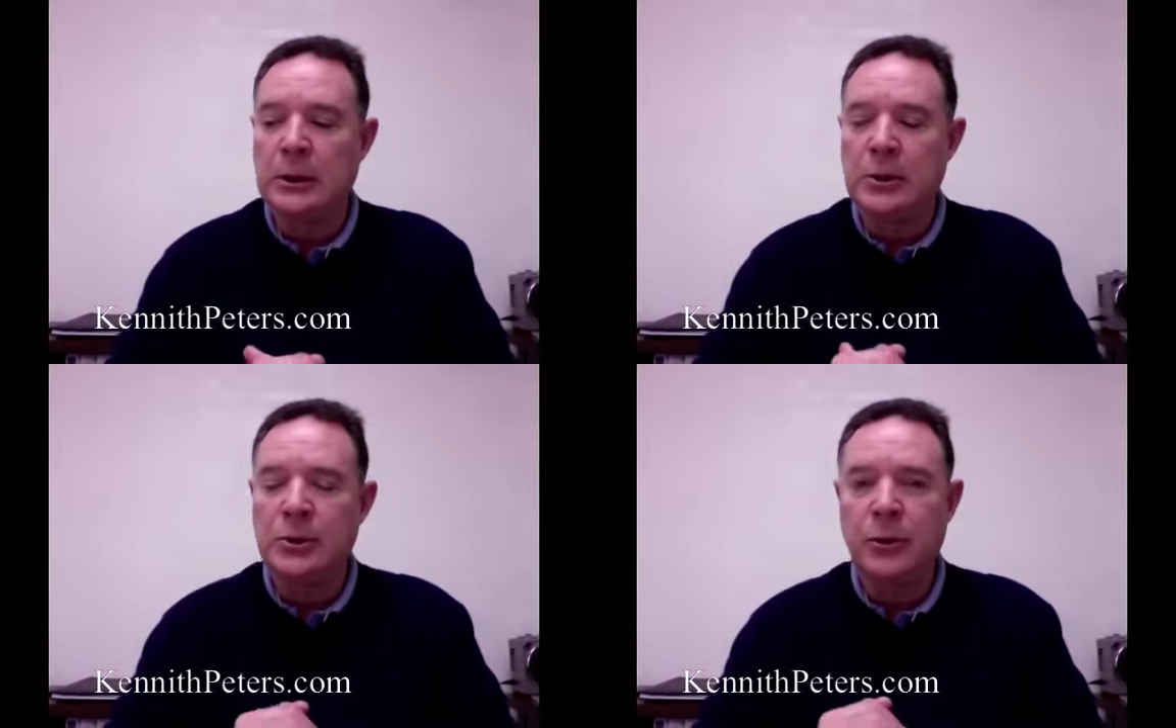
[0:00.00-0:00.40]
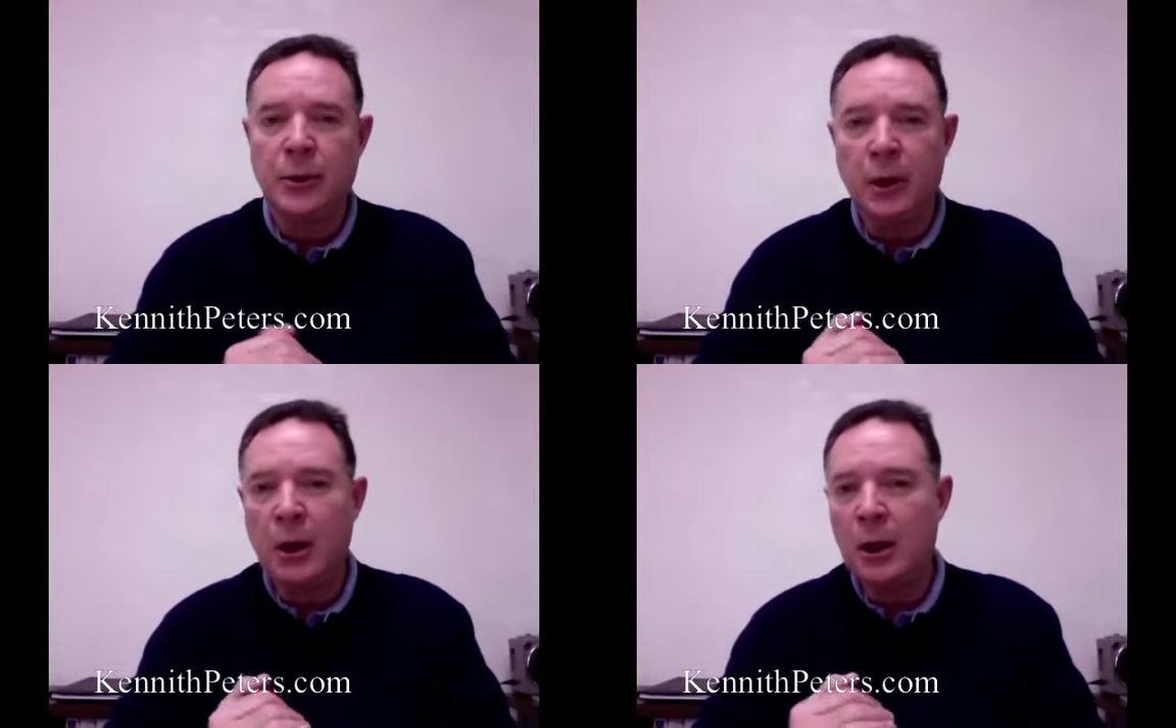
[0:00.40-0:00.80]
So
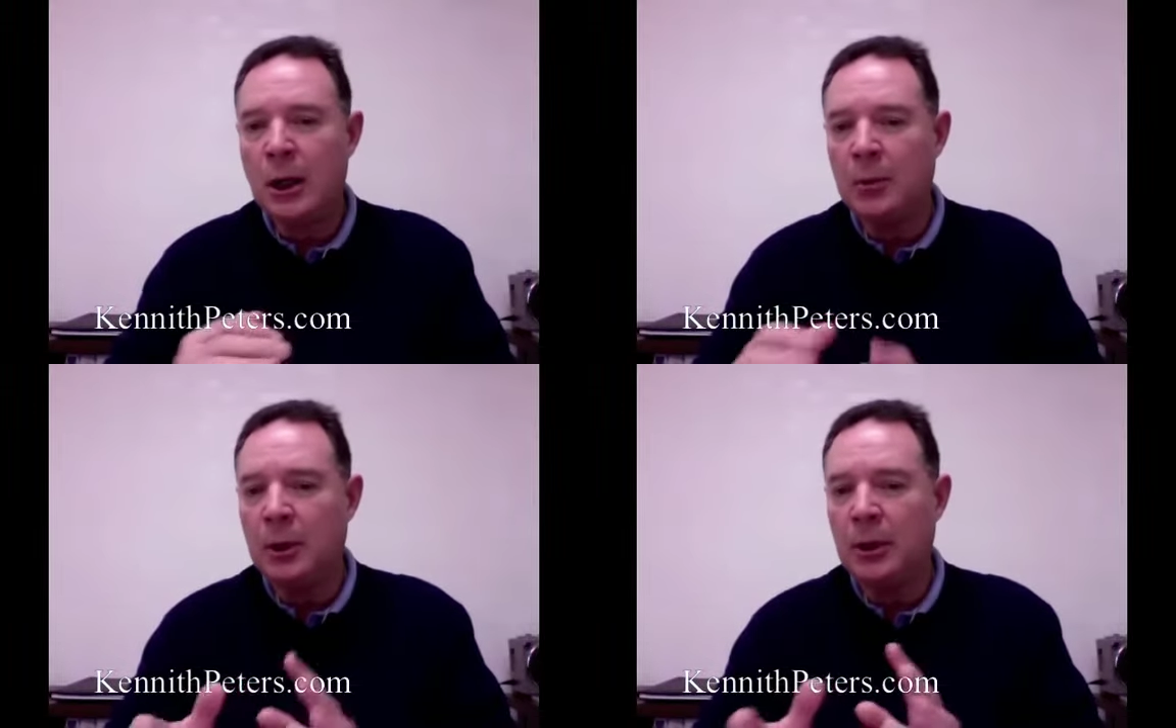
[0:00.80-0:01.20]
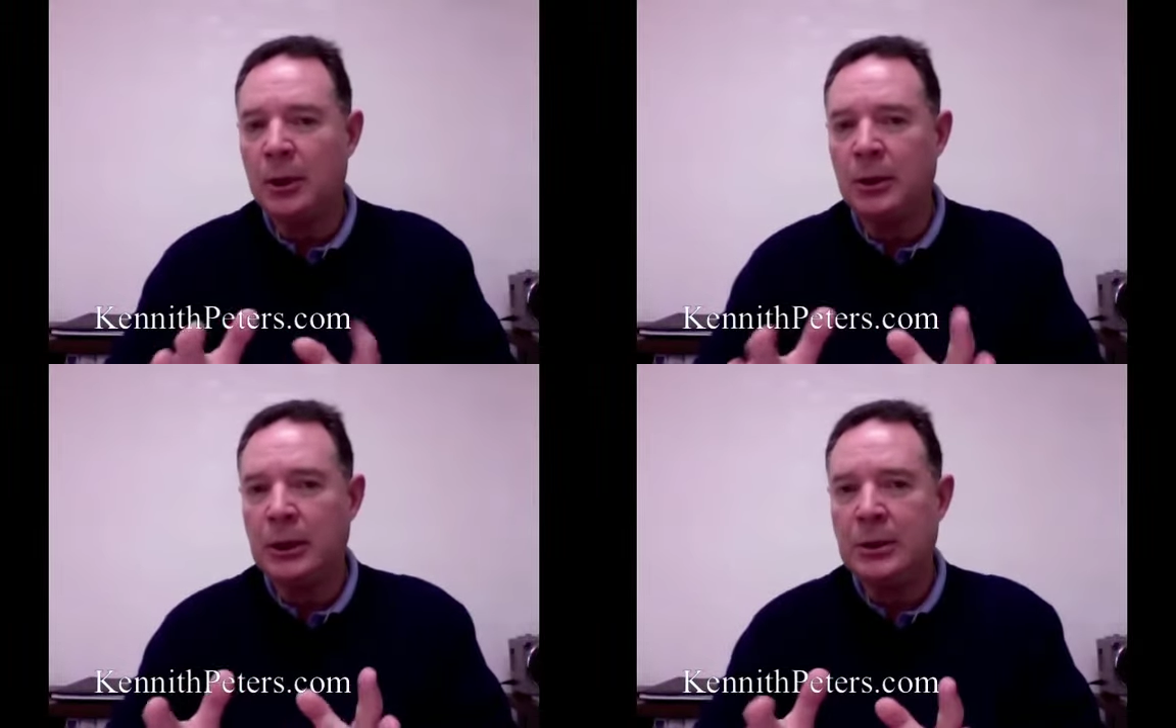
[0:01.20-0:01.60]
there are a couple of
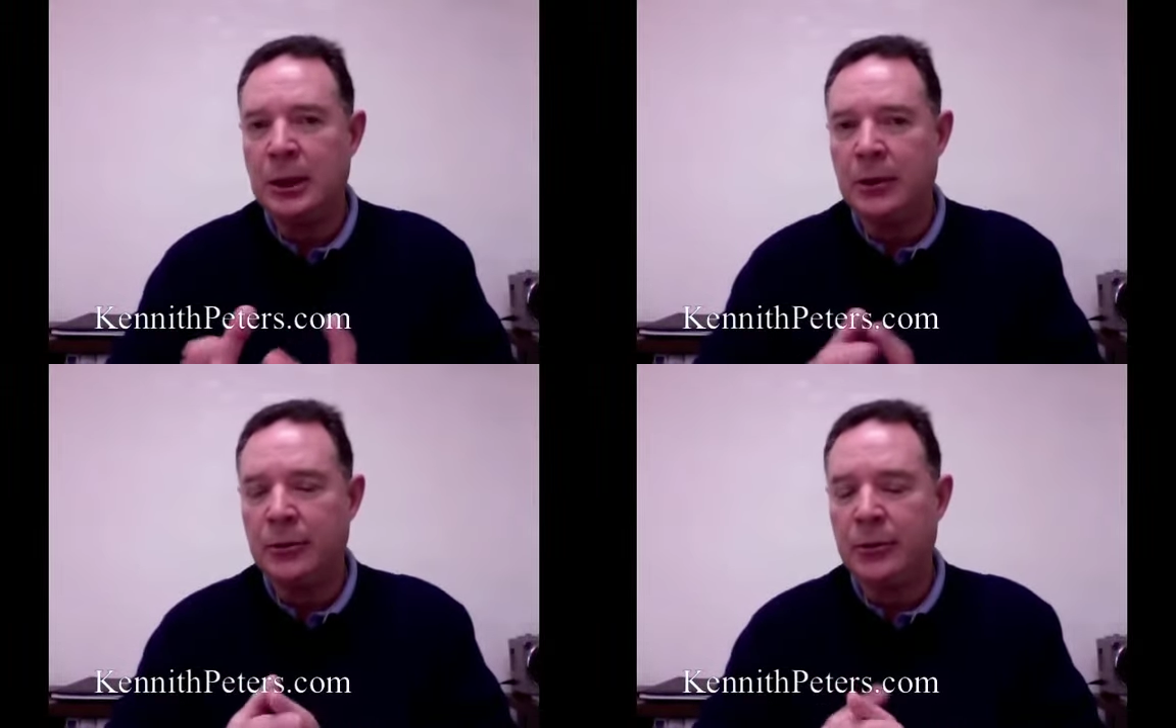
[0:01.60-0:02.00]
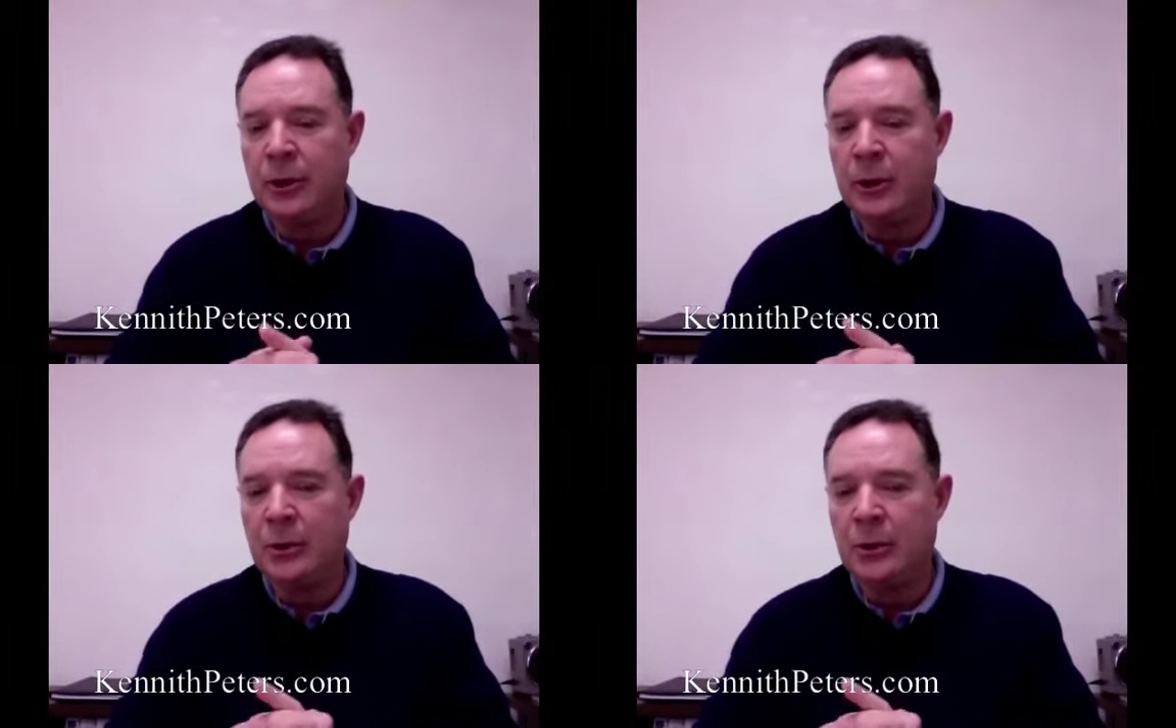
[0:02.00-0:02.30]
little details there,